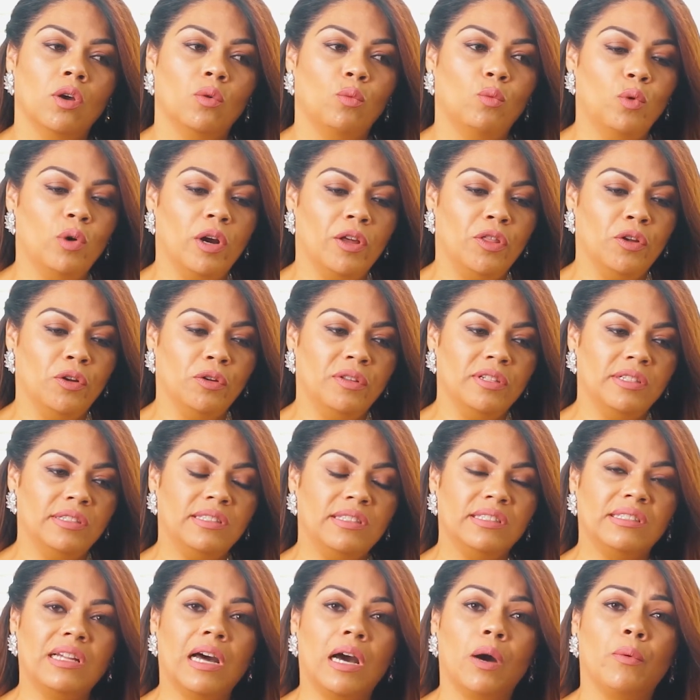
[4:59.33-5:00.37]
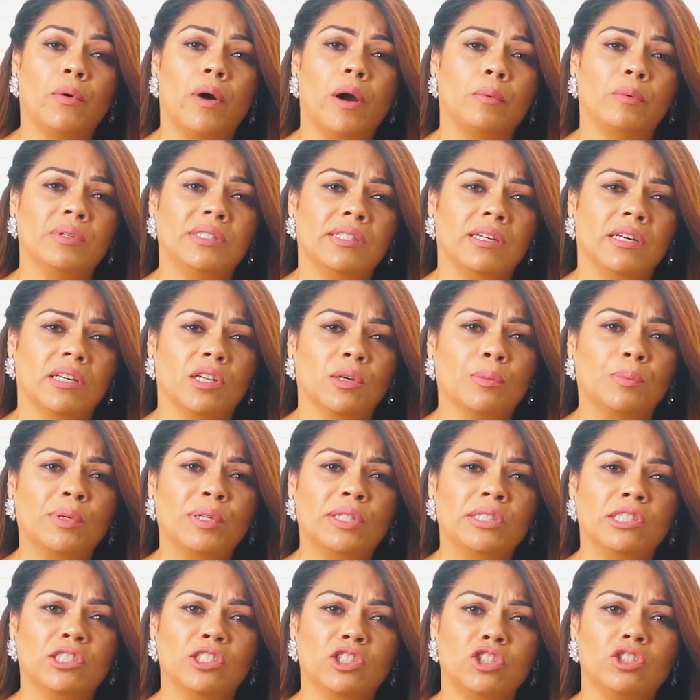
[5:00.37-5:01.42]
Whether this is how I was going to
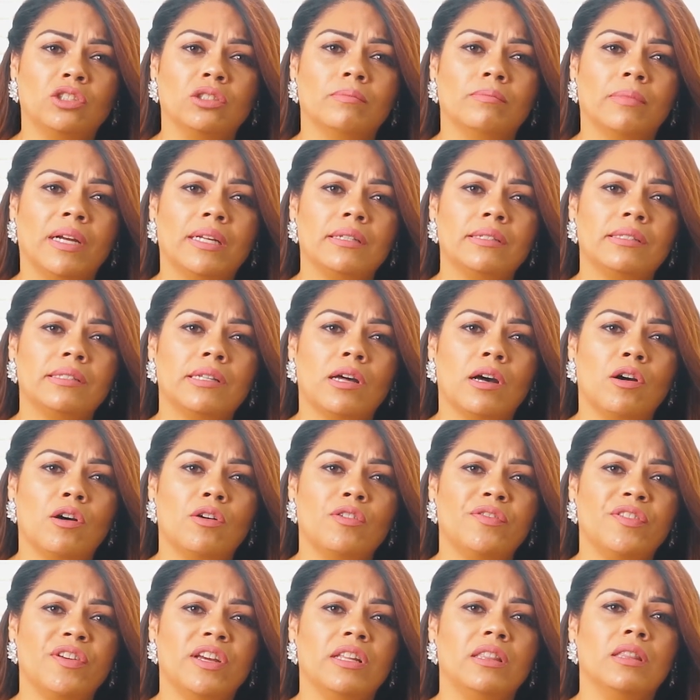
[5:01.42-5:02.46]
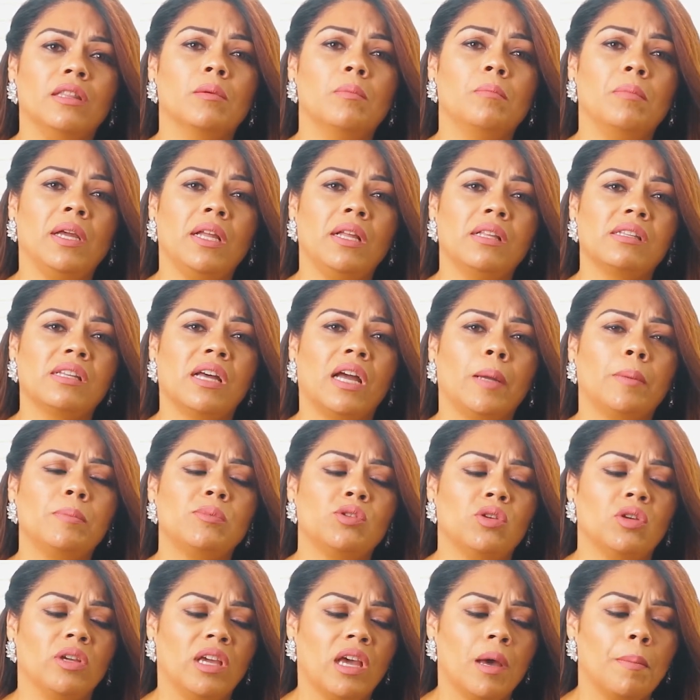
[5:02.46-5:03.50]
position myself in the meantime
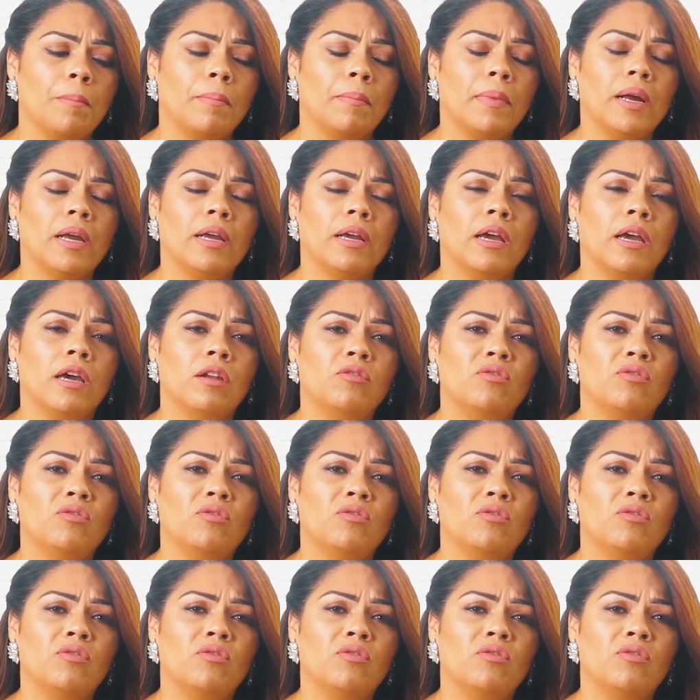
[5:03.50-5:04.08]
to get my head